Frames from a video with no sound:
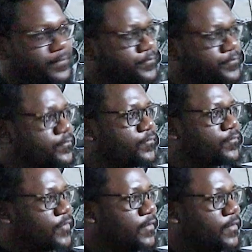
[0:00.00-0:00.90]
some
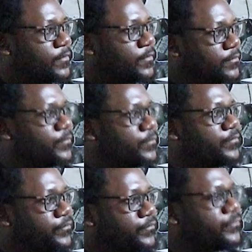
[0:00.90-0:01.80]
white girl here
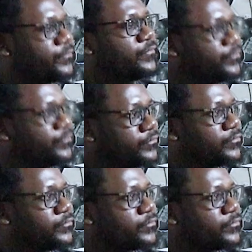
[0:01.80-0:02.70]
who we had never
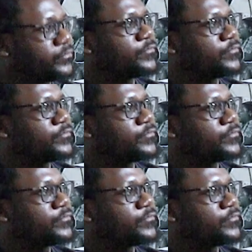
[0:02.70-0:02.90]
heard of,